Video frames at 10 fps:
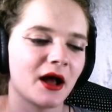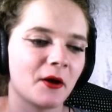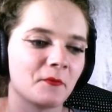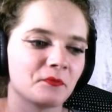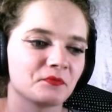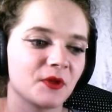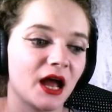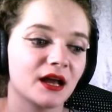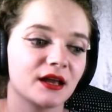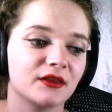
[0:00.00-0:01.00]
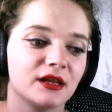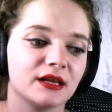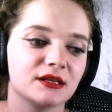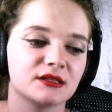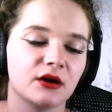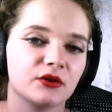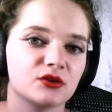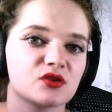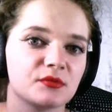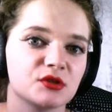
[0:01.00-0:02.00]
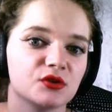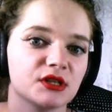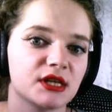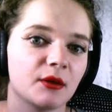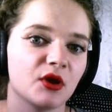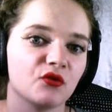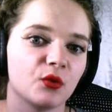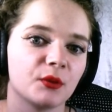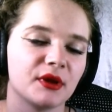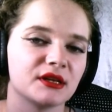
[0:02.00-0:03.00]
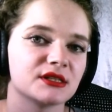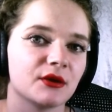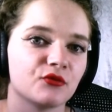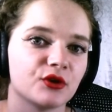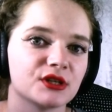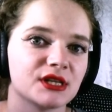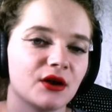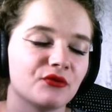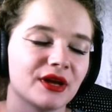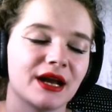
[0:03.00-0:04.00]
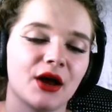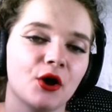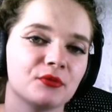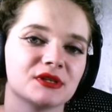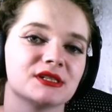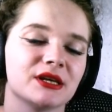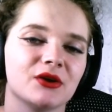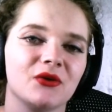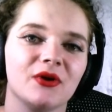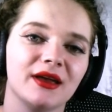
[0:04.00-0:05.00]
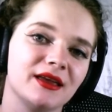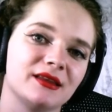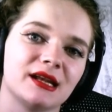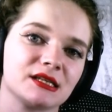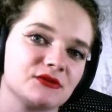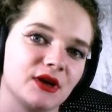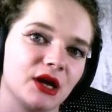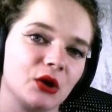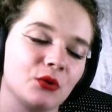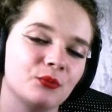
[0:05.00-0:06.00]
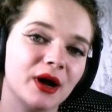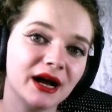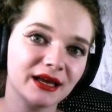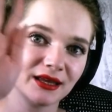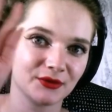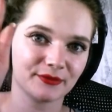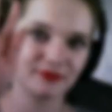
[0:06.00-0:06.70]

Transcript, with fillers: Um, I got the link down in the description to this game if you want to play this game for yourself. And I hope to see you in the next video. Bye!